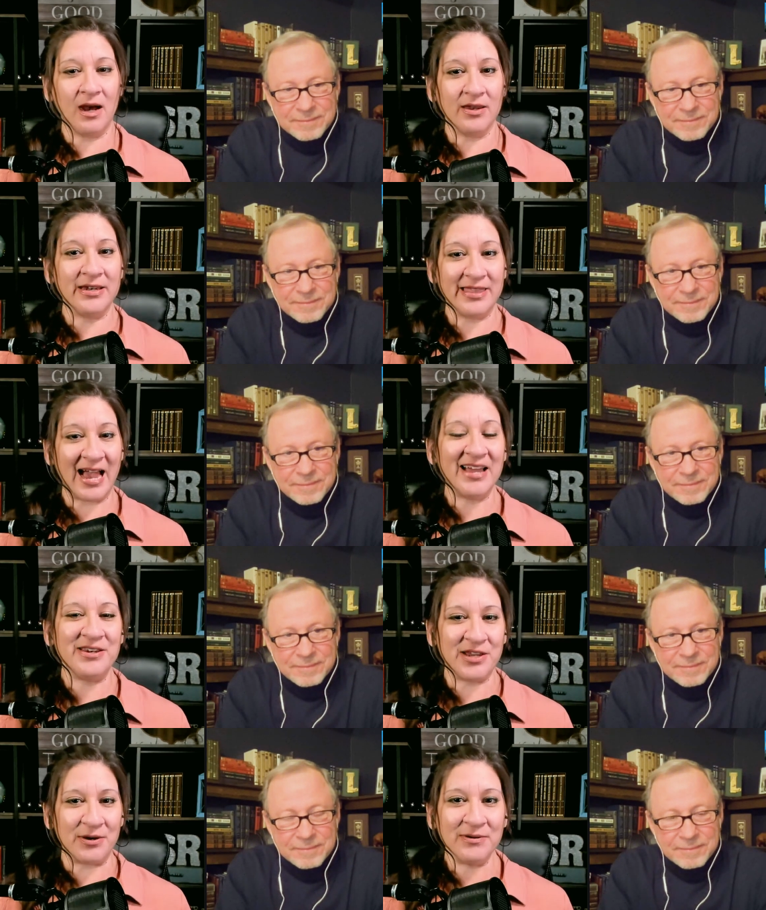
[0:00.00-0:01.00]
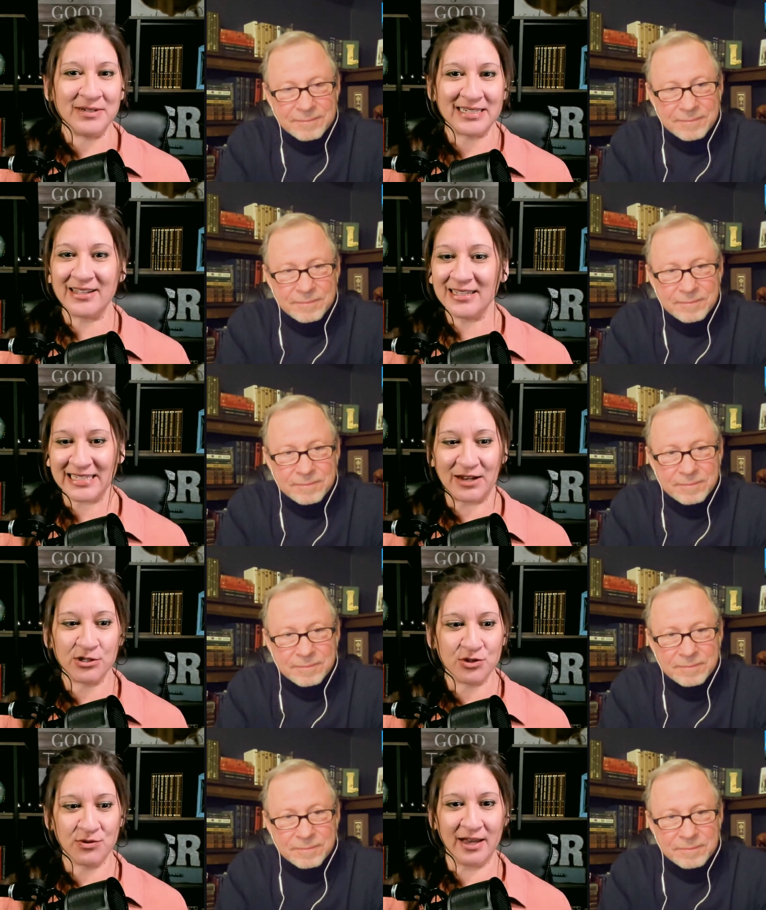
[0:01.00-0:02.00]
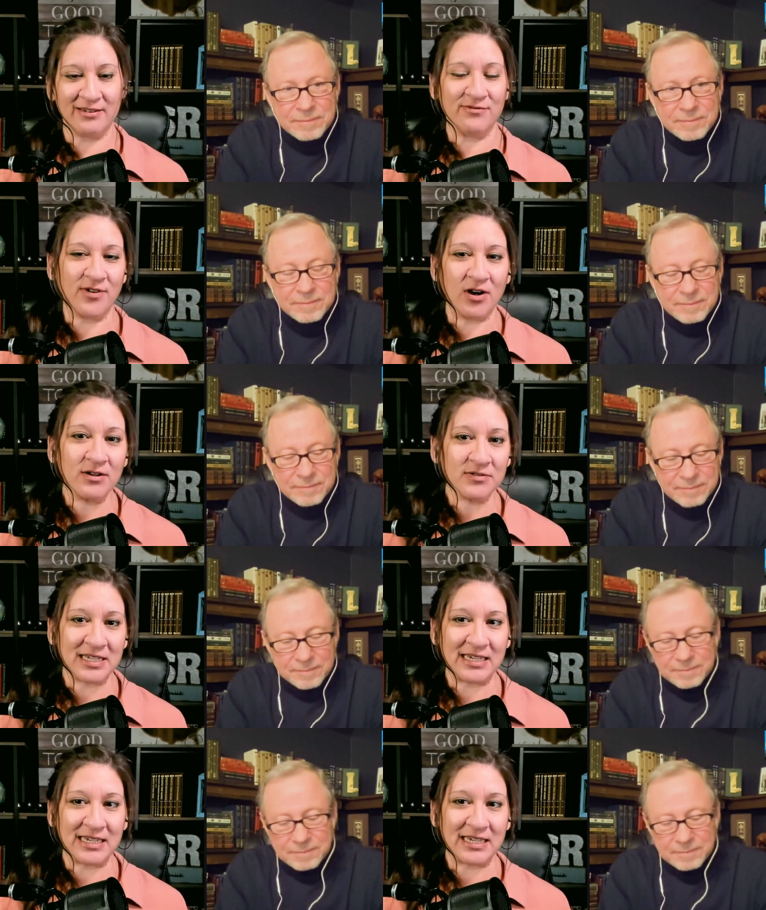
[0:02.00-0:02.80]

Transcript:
Speaker 1: on that note. Tell us how you got involved